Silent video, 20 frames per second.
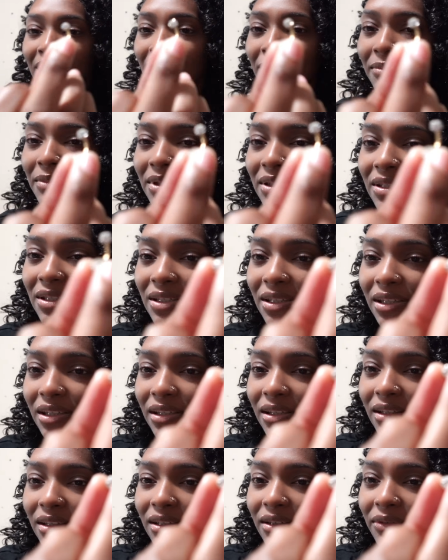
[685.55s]
me
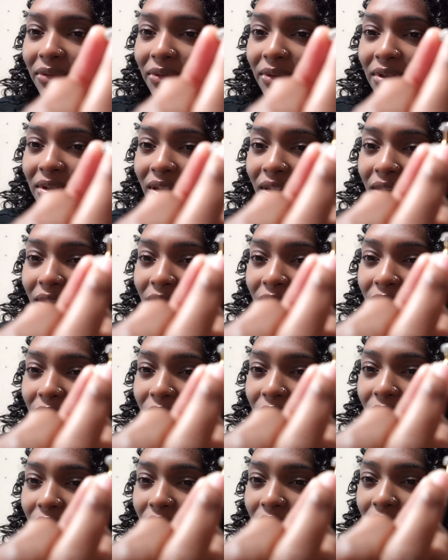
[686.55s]
see if it's gonna
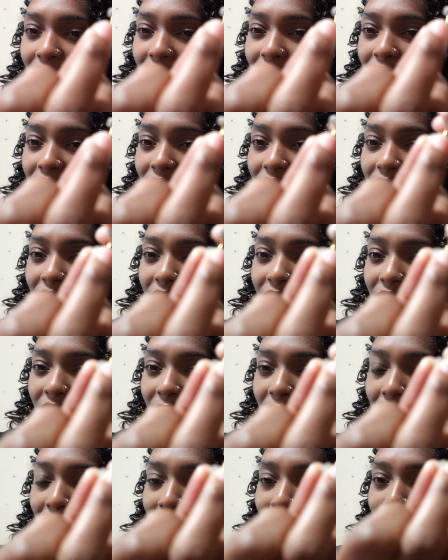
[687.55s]
focus,
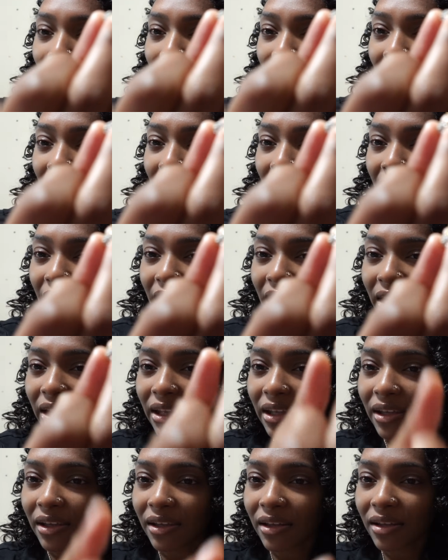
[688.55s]

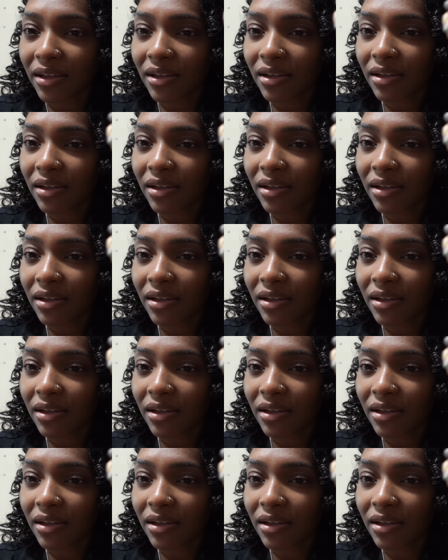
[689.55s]
my